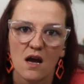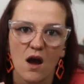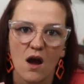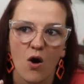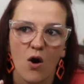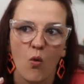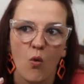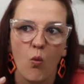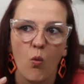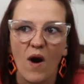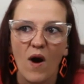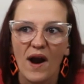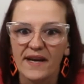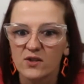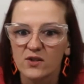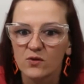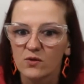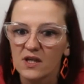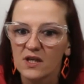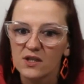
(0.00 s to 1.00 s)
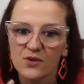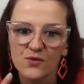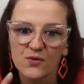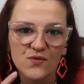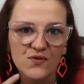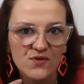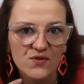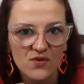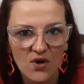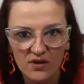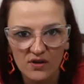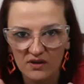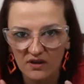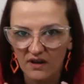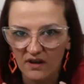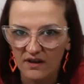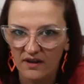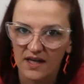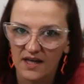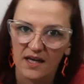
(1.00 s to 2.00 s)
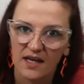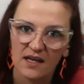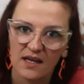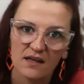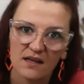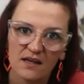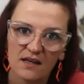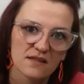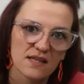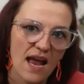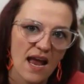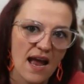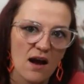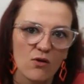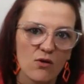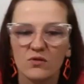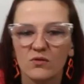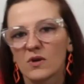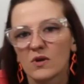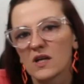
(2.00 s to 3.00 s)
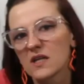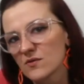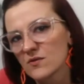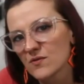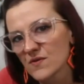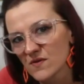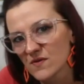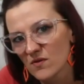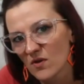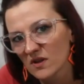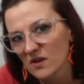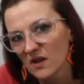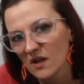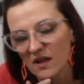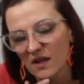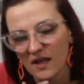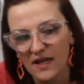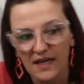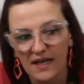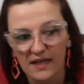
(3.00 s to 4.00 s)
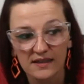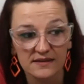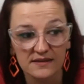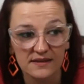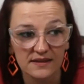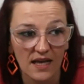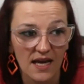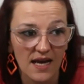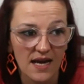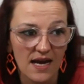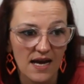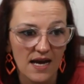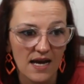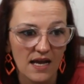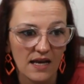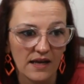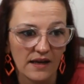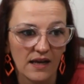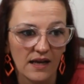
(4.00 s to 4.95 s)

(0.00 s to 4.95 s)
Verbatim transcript: why do i do certain things how do i do certain things and